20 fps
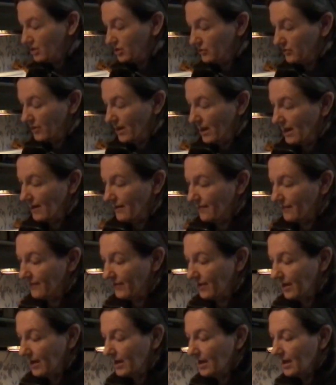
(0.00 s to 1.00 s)
do have
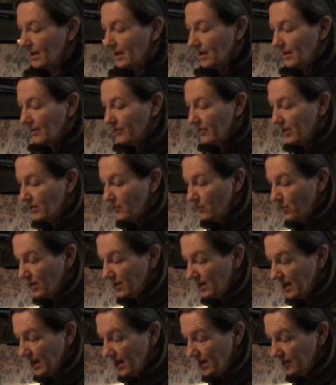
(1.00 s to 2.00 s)
the
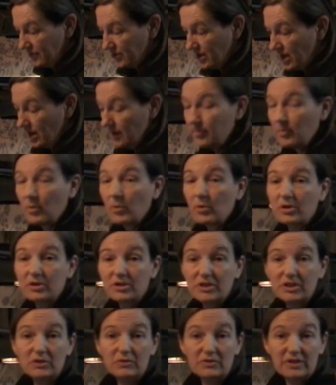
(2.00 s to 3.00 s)
1/8 cup or
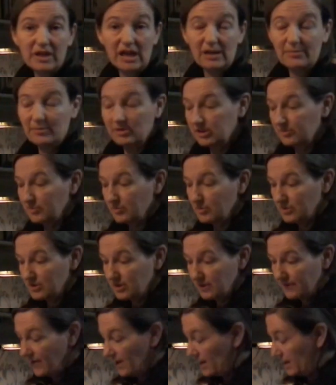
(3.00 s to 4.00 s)
2 tablespoons
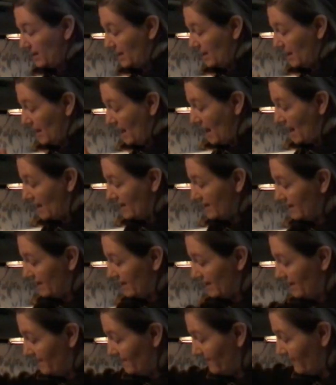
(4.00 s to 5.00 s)
of honey added
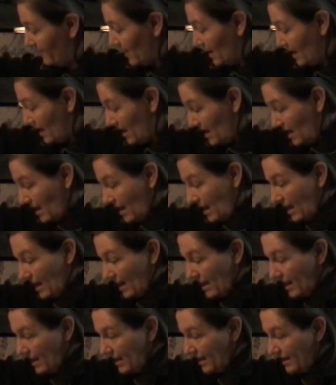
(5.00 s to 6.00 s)
in.
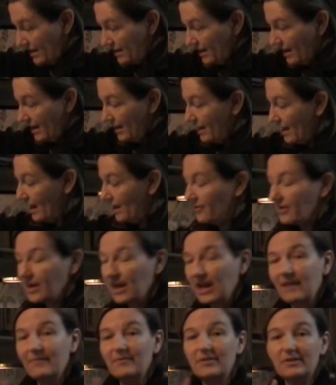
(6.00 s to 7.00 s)
And now that I
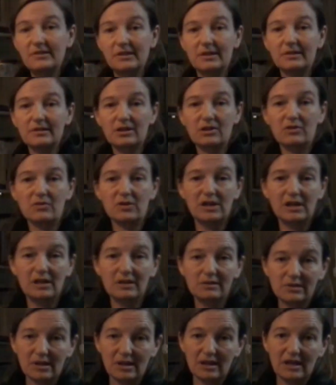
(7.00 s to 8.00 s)
have the 6
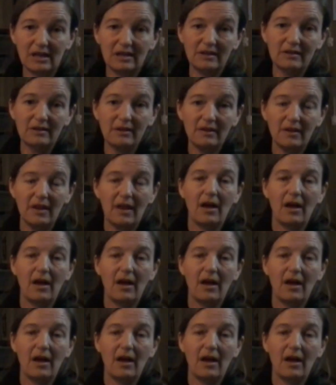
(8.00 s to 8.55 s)
ingredients, again,